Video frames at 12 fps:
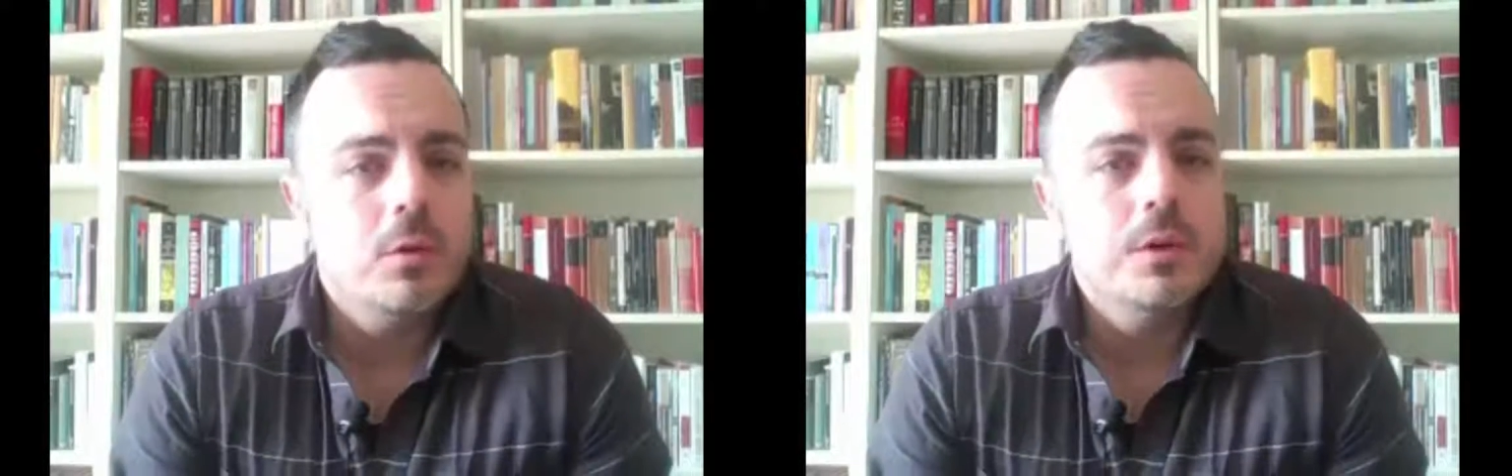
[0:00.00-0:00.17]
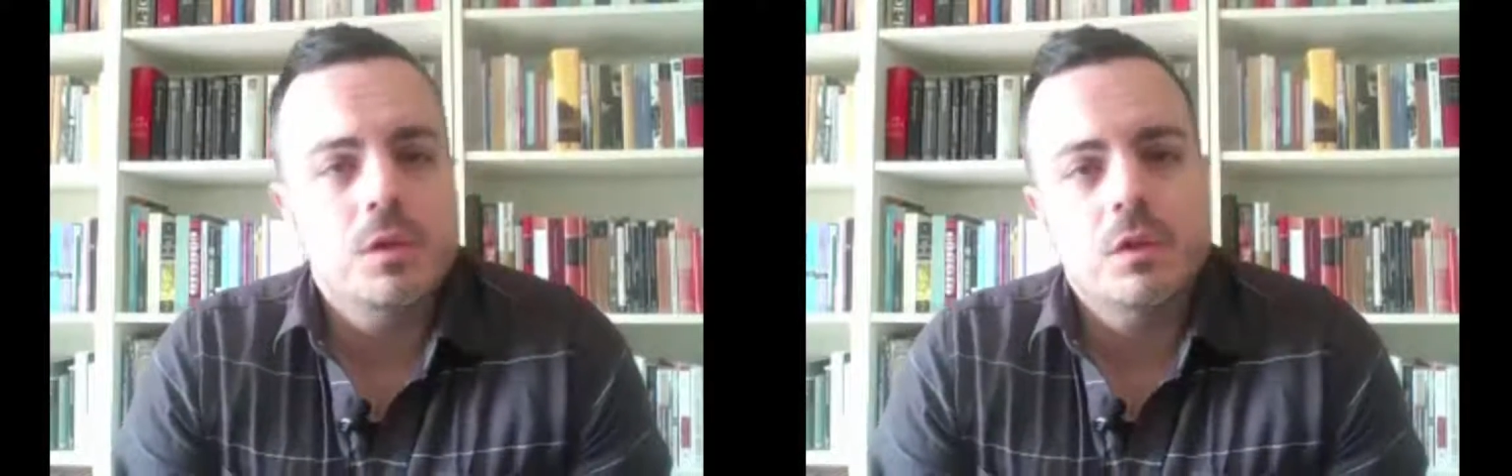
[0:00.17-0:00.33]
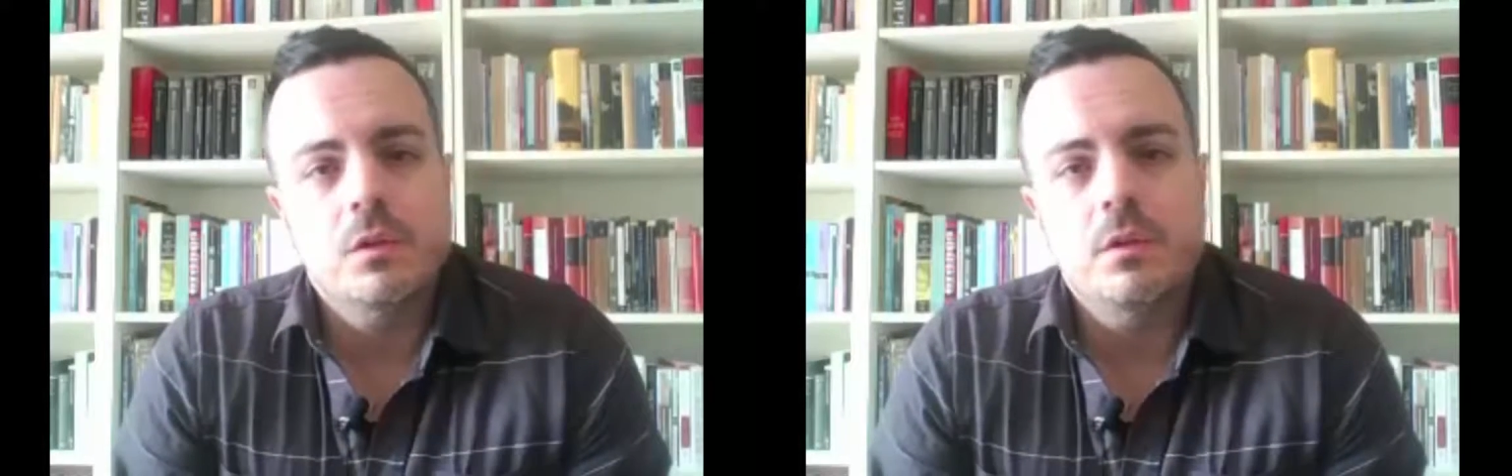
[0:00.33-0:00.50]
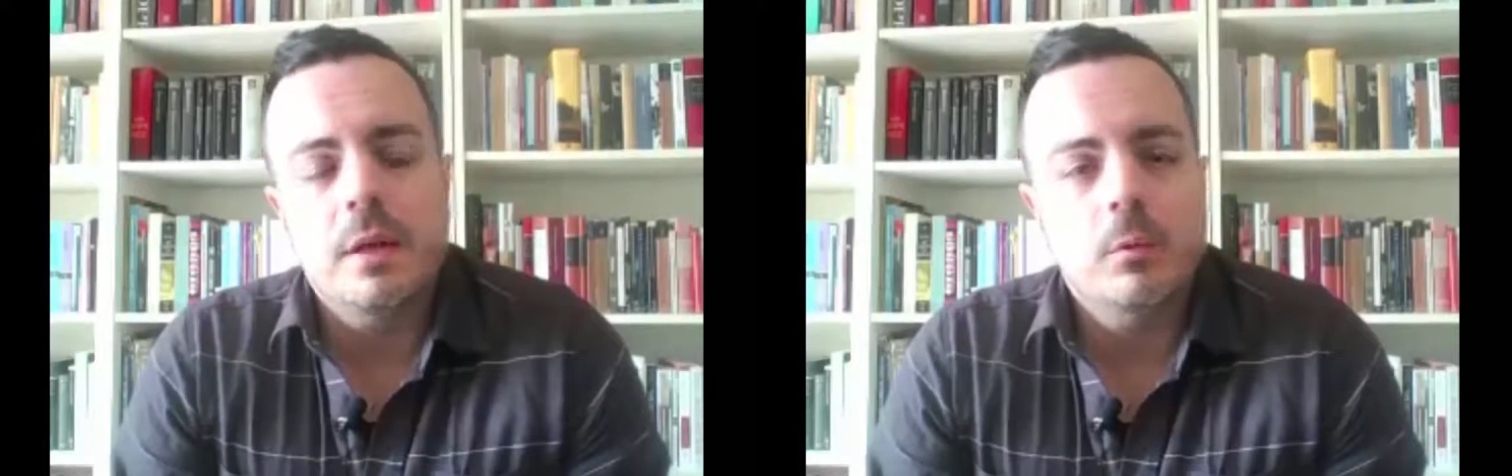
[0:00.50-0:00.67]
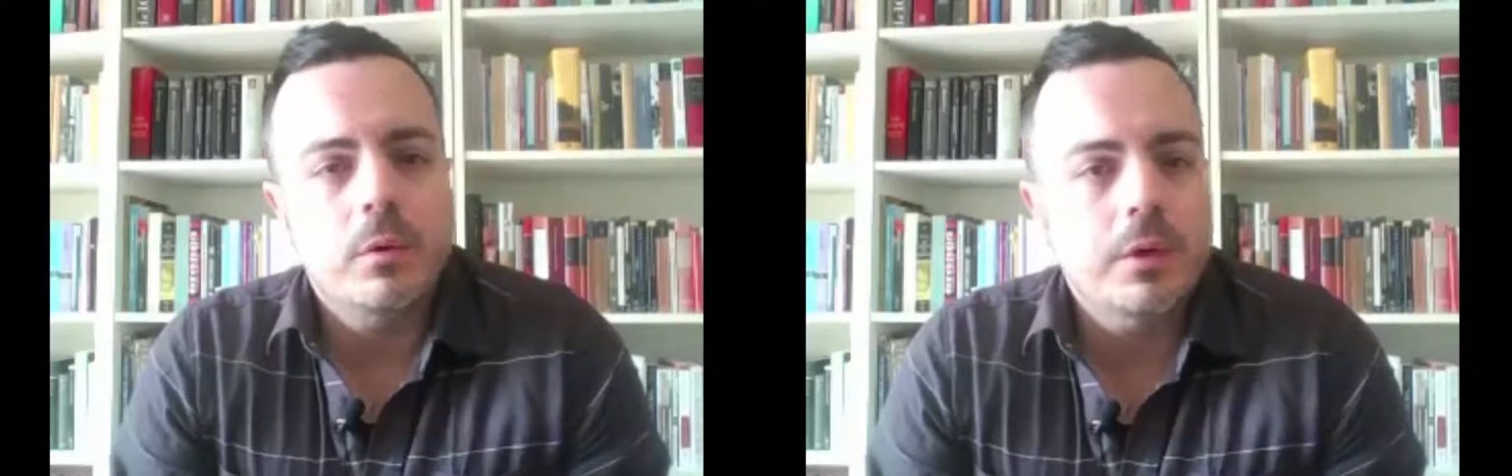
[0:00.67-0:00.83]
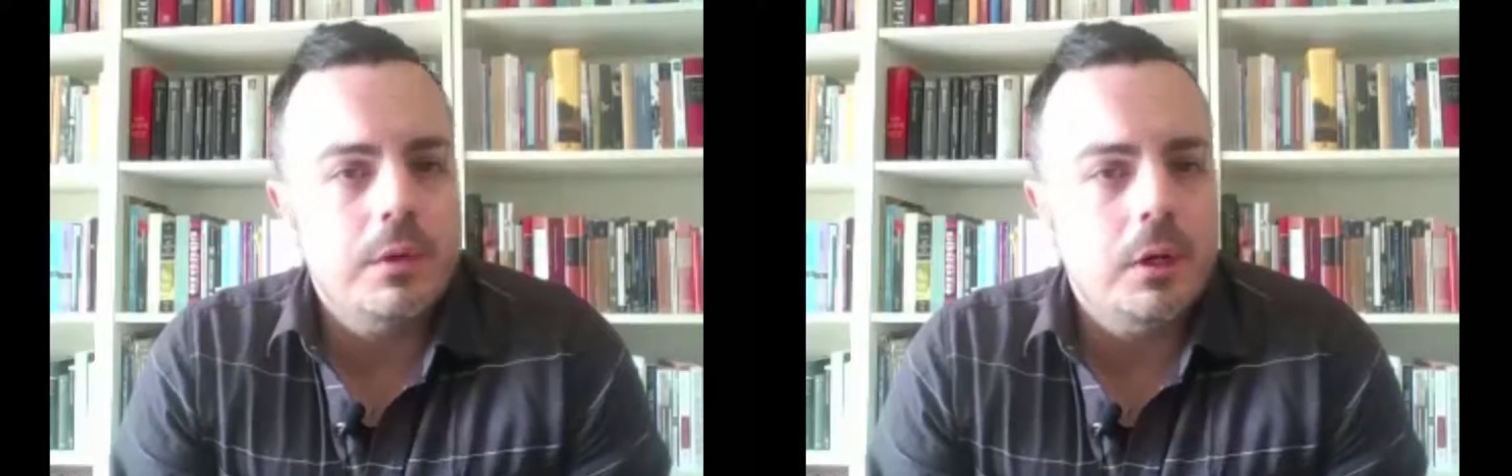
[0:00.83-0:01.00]
And of
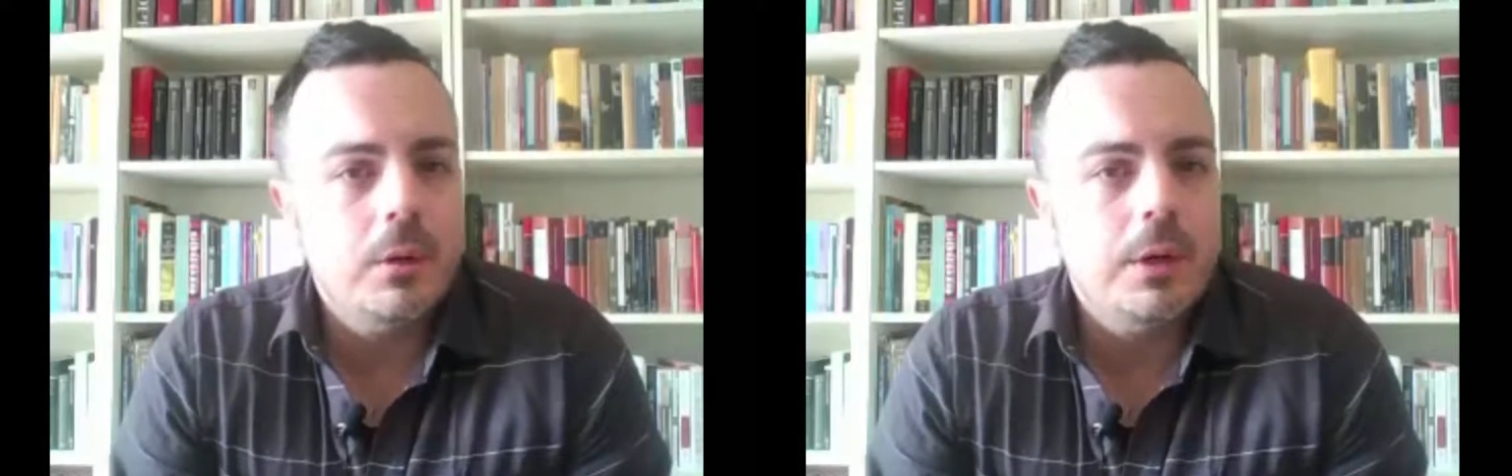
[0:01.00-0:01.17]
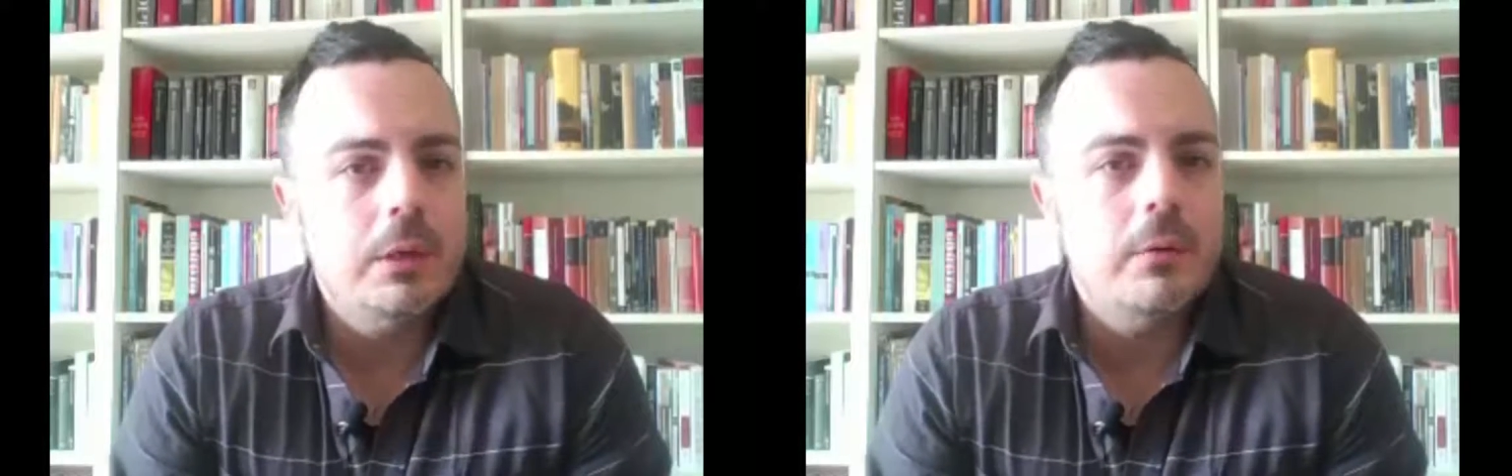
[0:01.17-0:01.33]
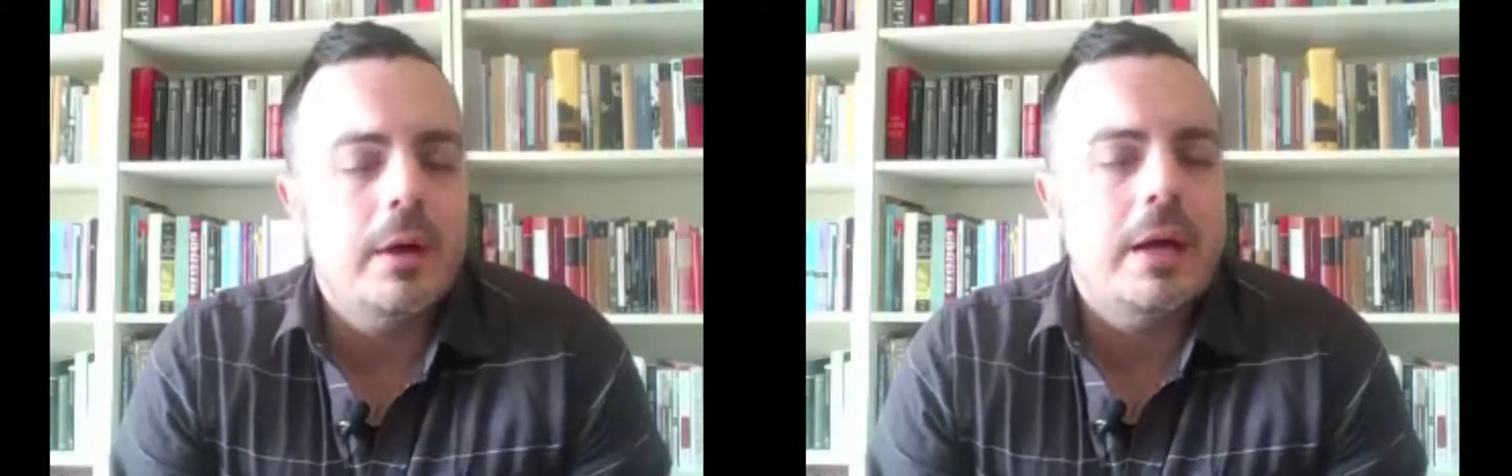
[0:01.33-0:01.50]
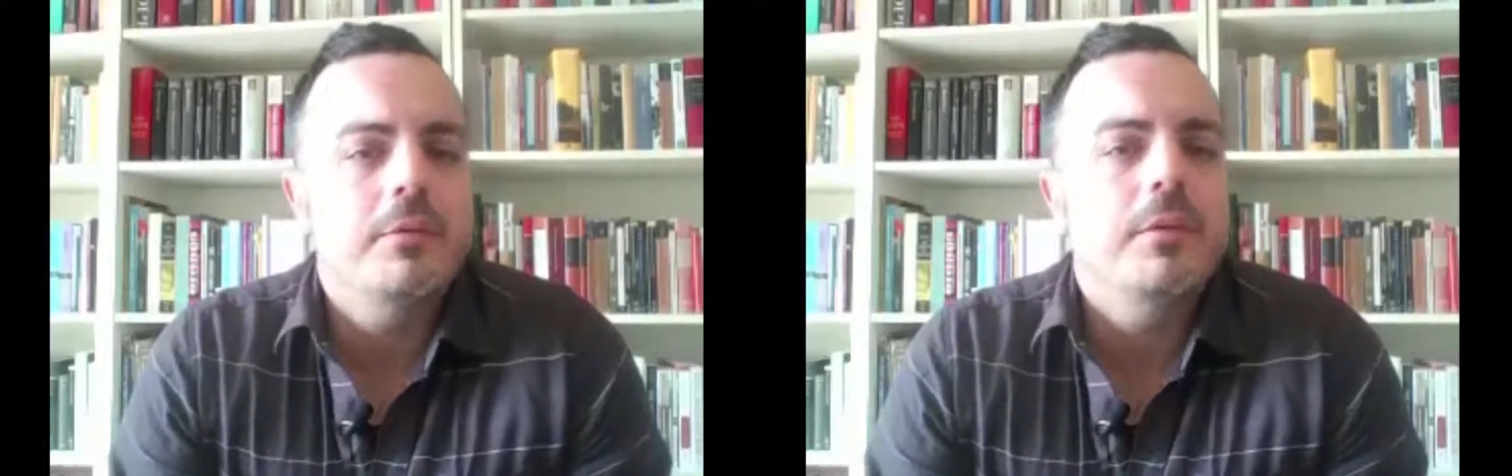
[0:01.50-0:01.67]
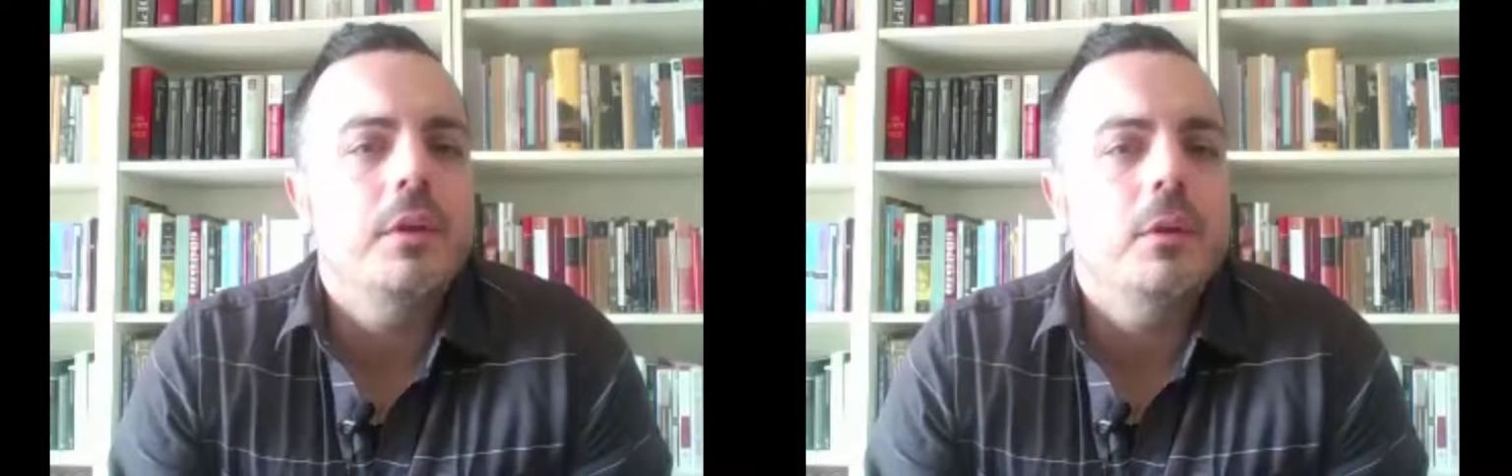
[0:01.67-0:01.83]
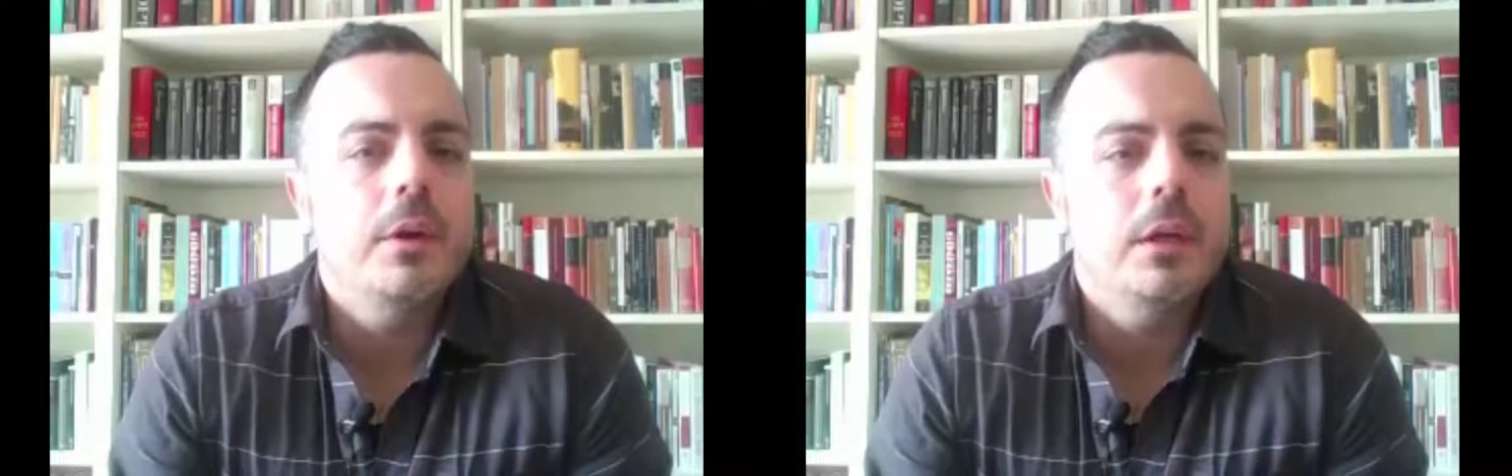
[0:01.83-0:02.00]
course, network theory and
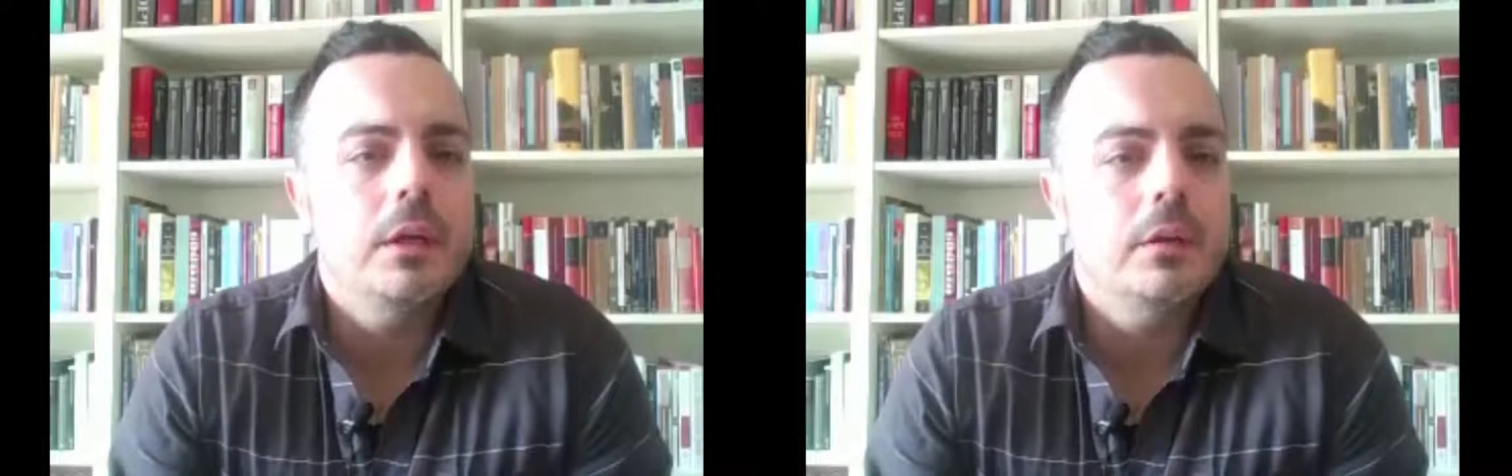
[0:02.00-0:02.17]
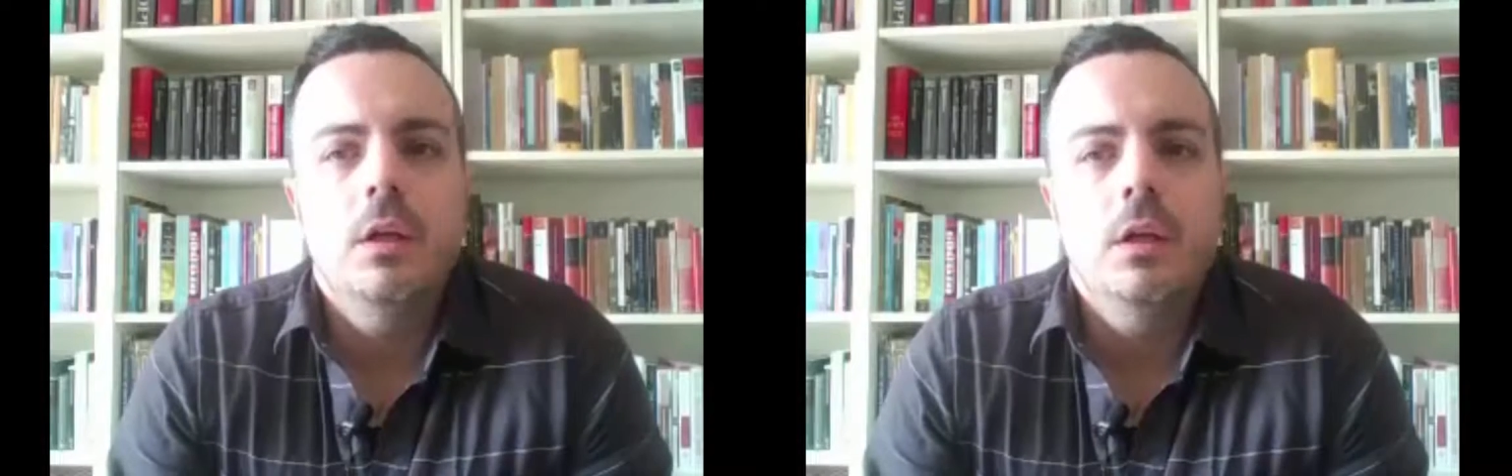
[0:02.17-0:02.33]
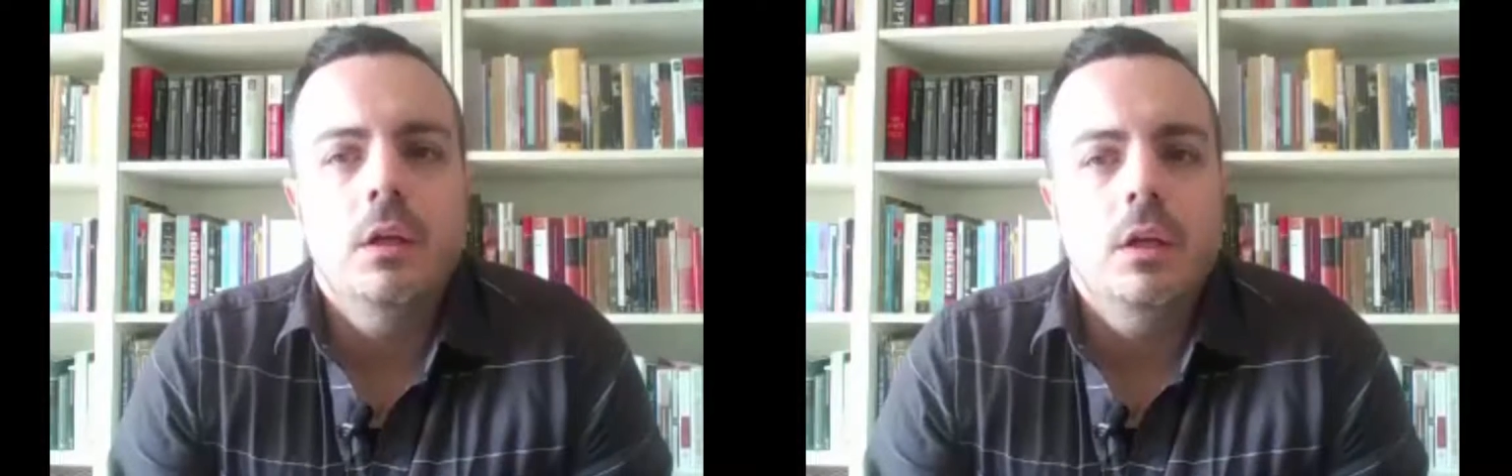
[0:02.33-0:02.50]
graph theory